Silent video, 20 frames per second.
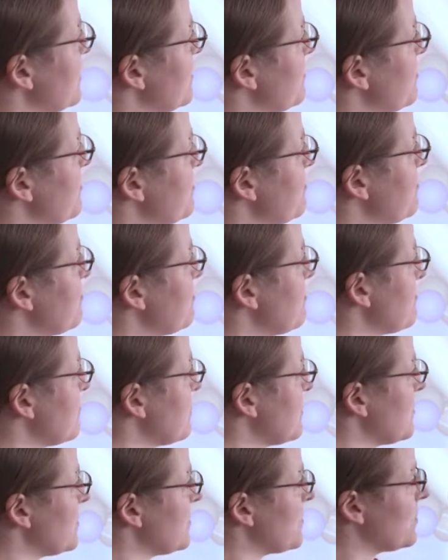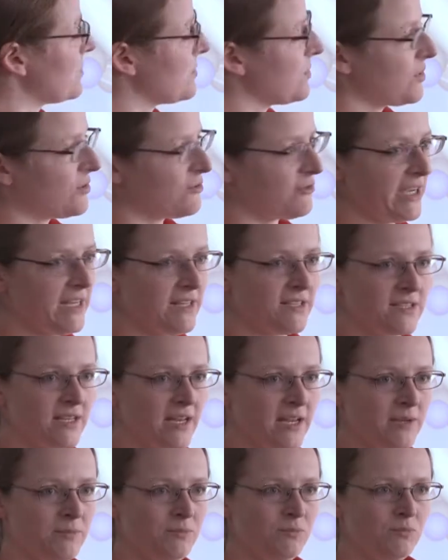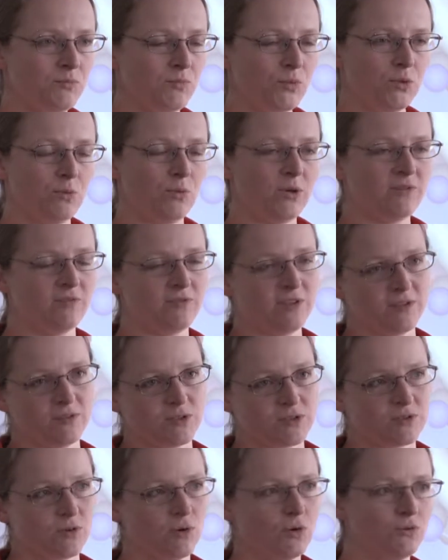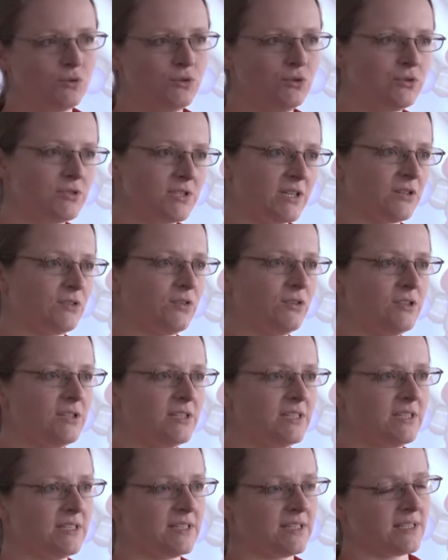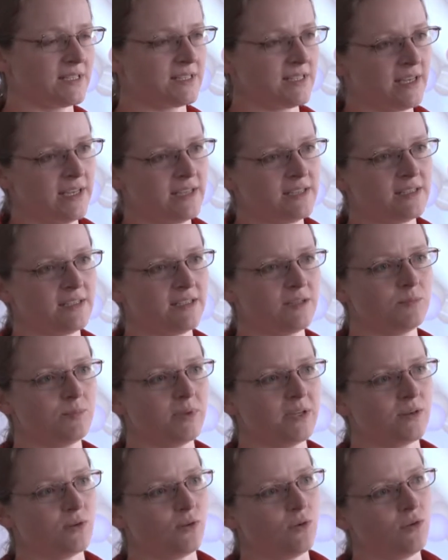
a great time. Well, one thing is, oh, new technology, it's exciting, but